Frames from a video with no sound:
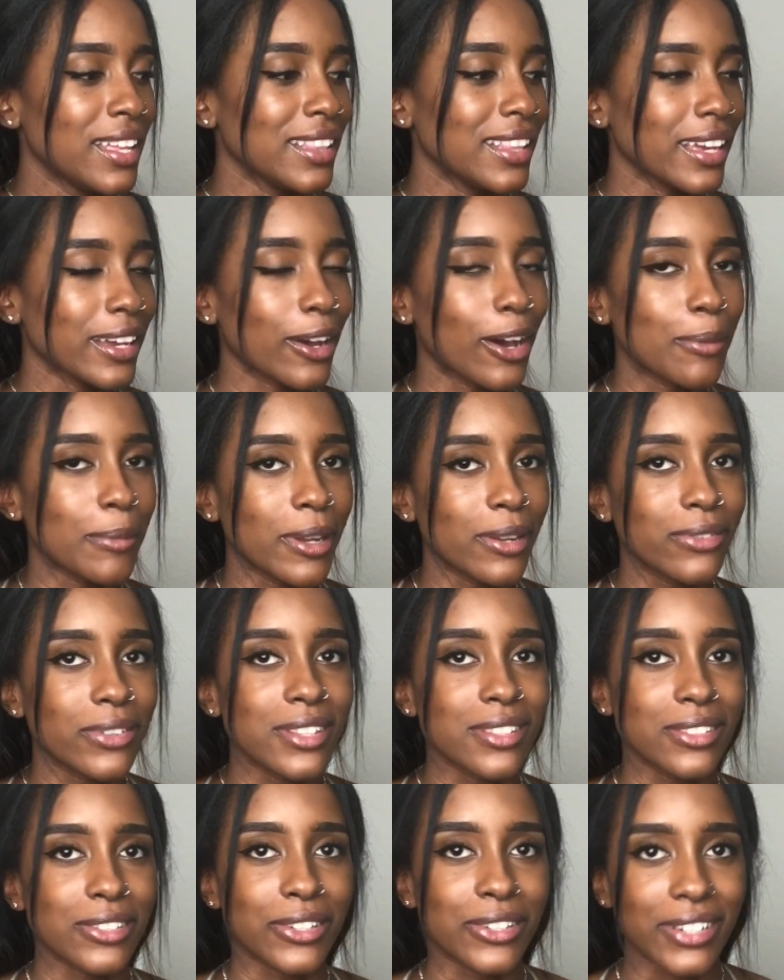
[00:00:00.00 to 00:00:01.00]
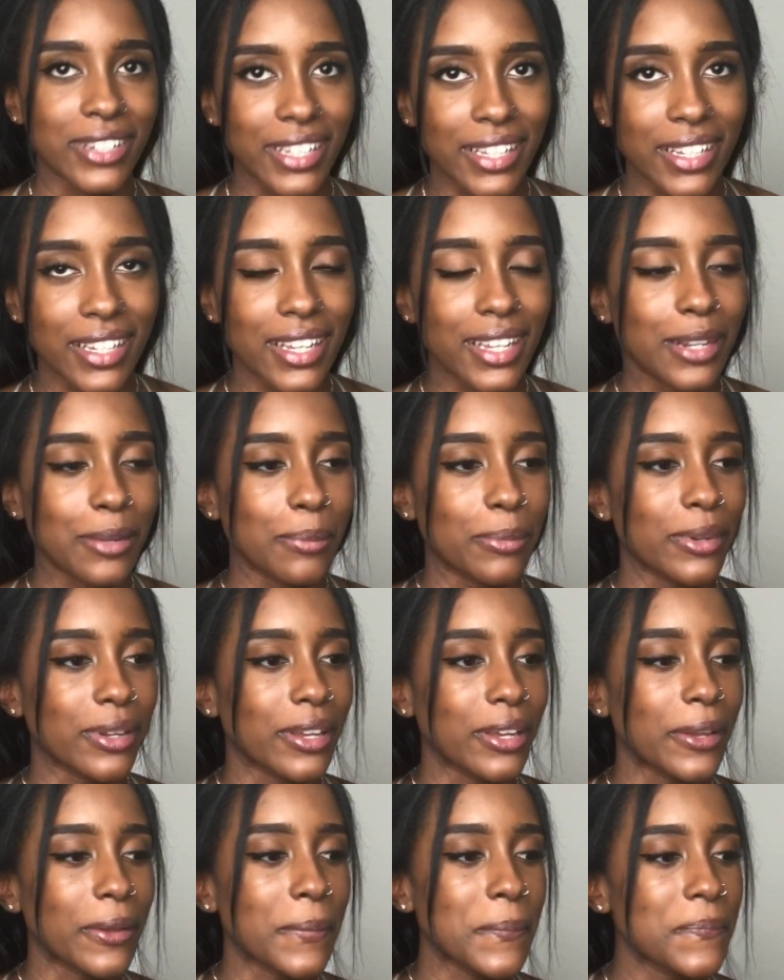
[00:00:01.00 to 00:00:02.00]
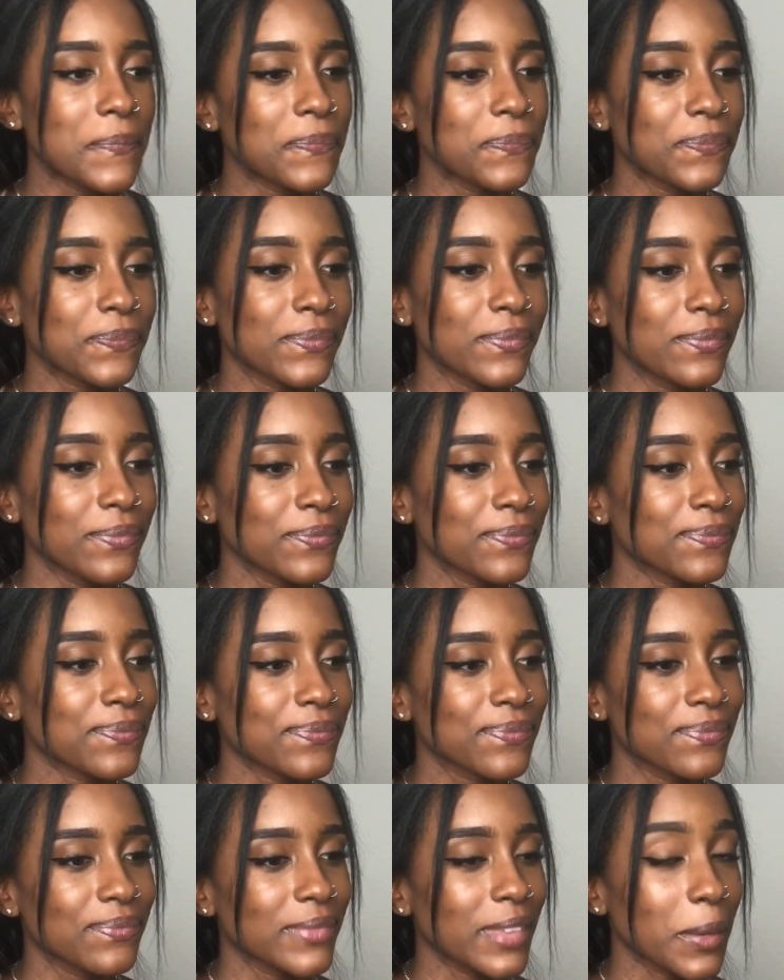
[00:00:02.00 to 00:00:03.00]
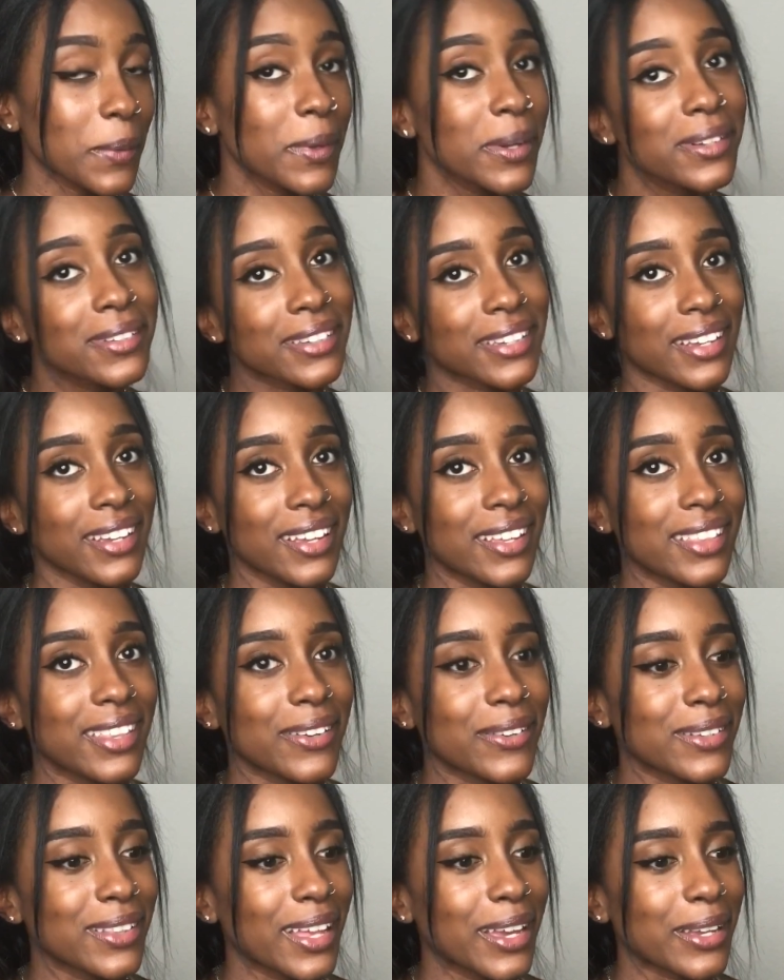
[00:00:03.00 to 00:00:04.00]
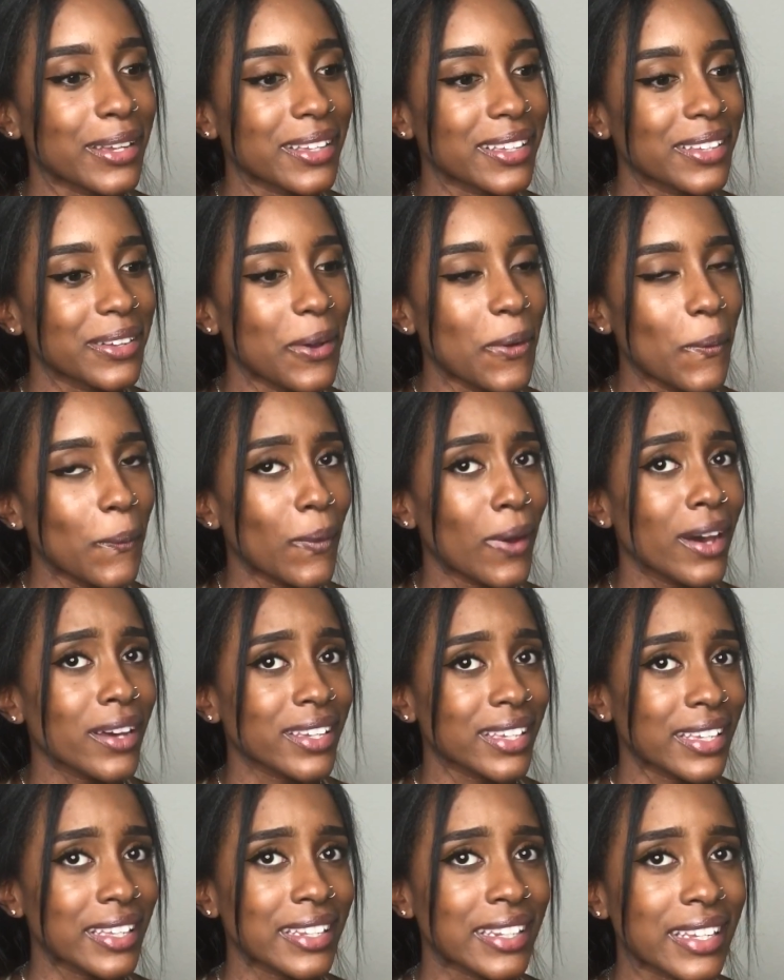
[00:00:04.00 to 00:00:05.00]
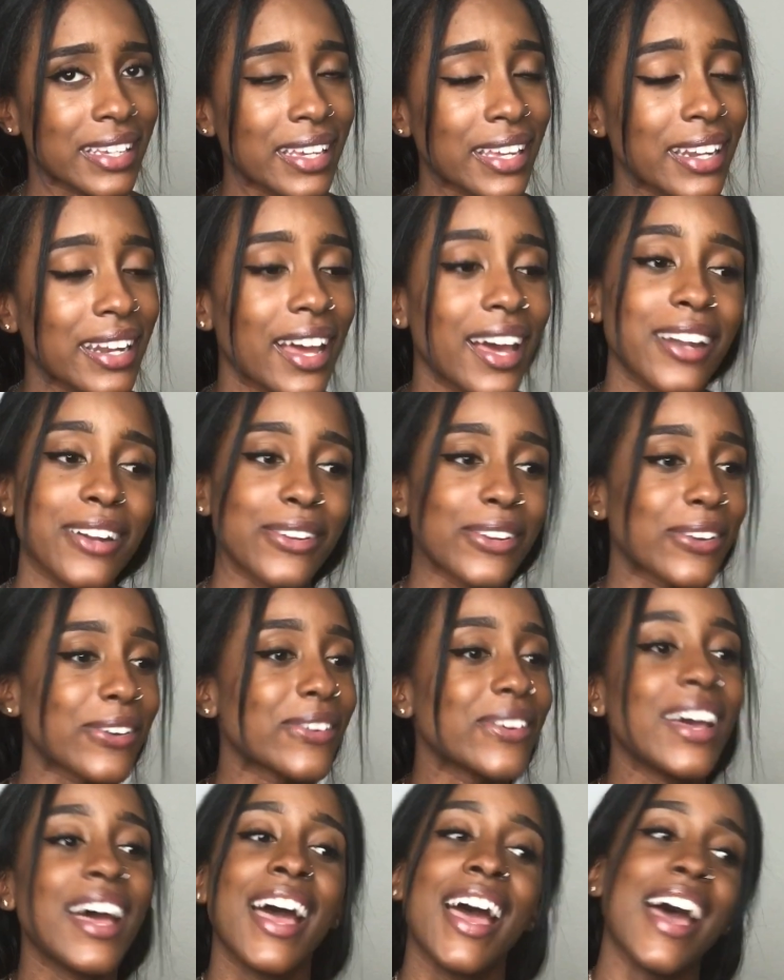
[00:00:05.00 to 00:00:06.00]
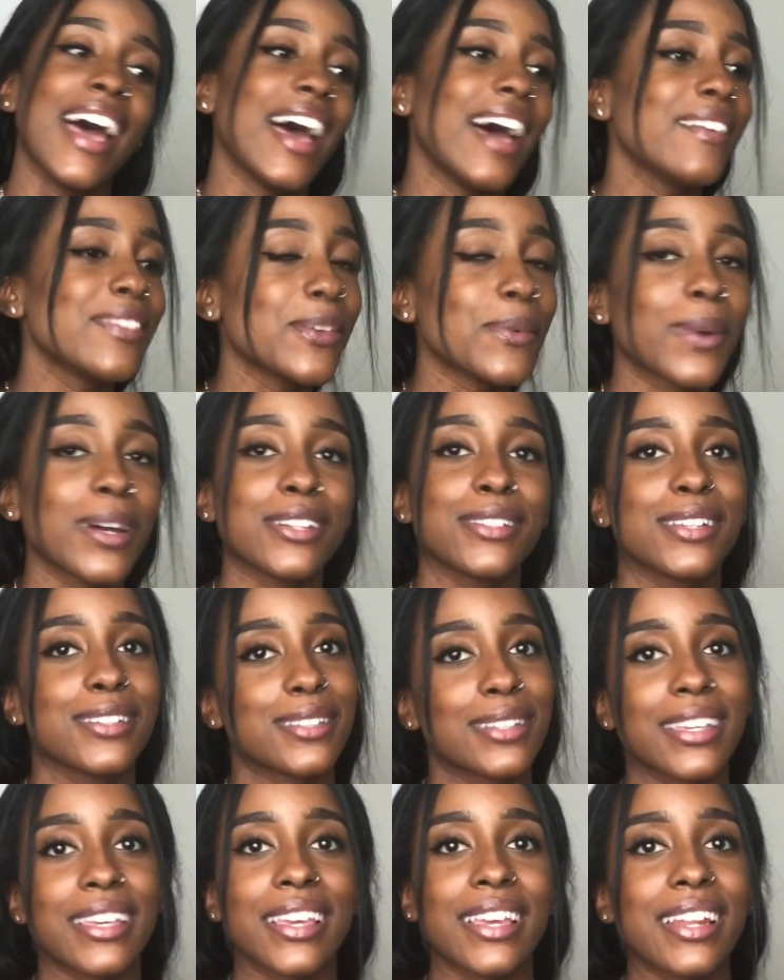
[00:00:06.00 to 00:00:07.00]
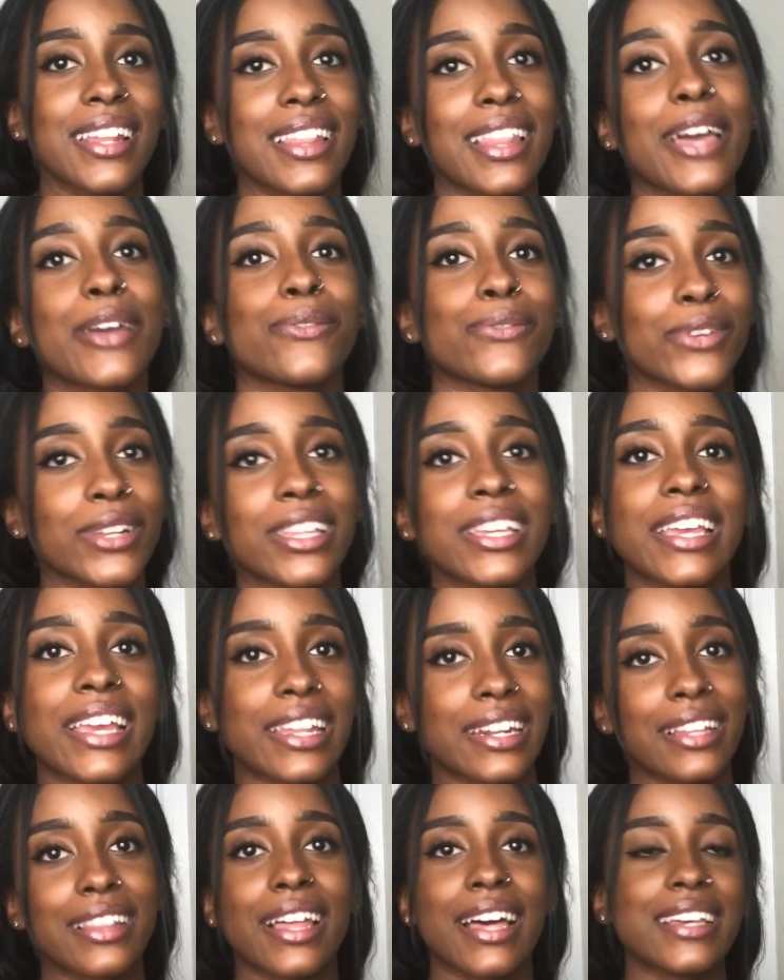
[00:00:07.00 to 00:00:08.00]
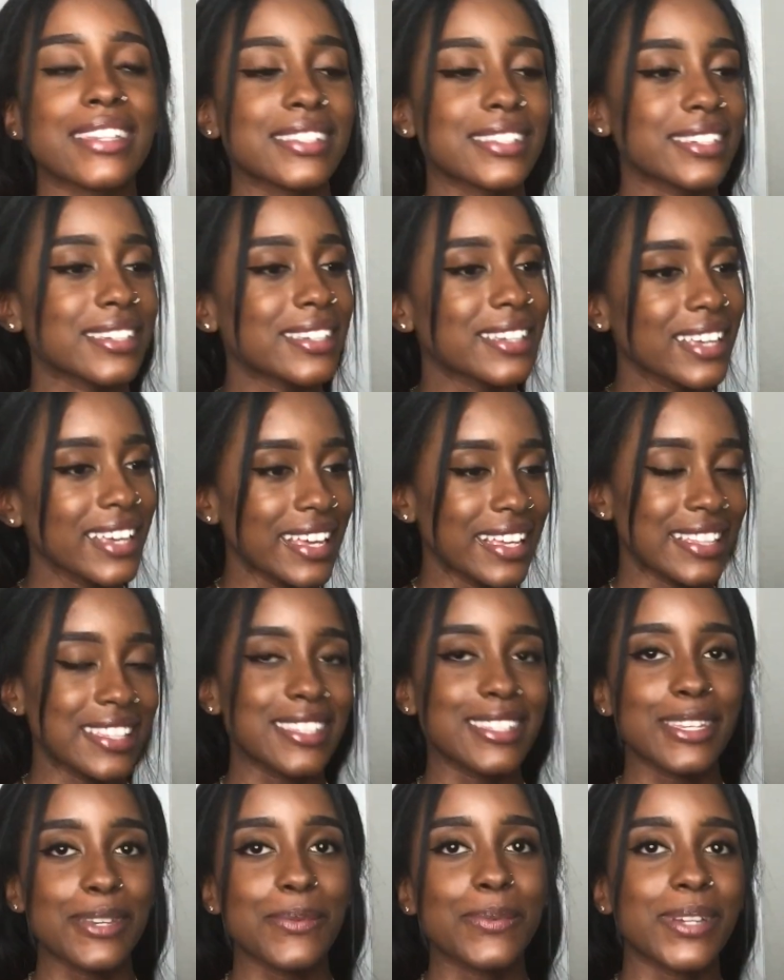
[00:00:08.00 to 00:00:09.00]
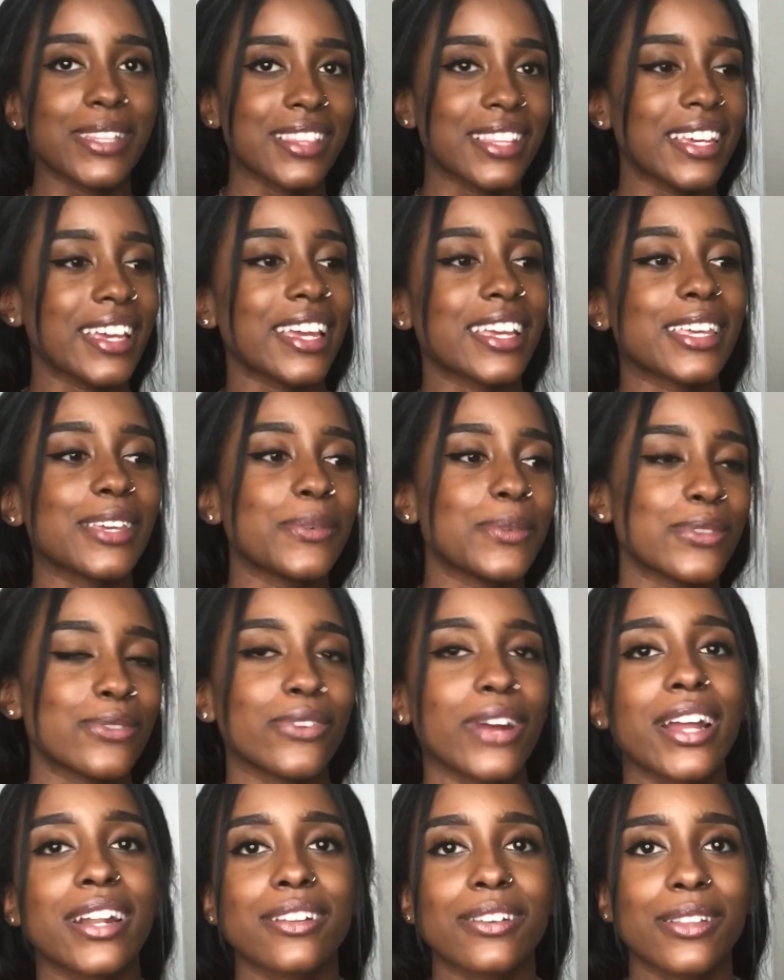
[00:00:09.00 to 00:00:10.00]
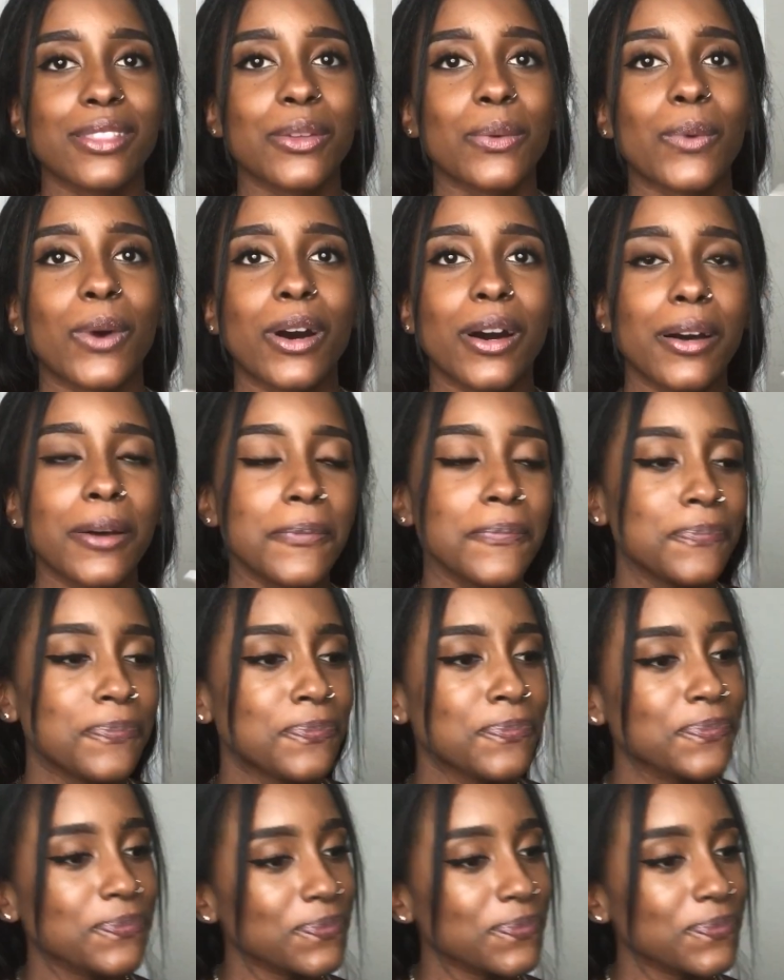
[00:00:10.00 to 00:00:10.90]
Like, all my friends are dead, but they weren't dead. They were, like, walking dead. I don't know. I have to watch this again and, like, really analyze it and see what the heck he was writing on the wall.